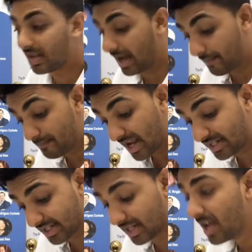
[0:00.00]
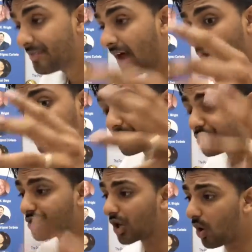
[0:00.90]
Amazing. Now, the
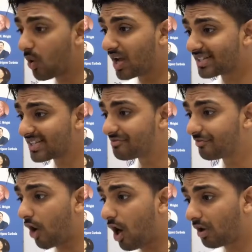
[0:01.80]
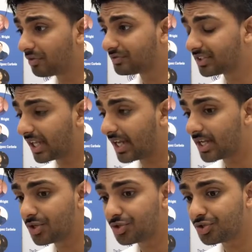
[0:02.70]
show has evolved
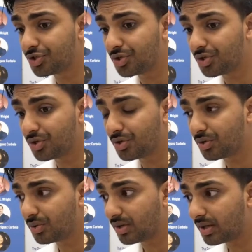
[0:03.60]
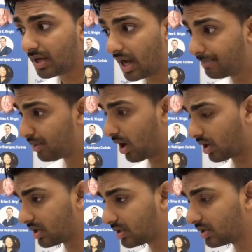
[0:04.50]
into a book.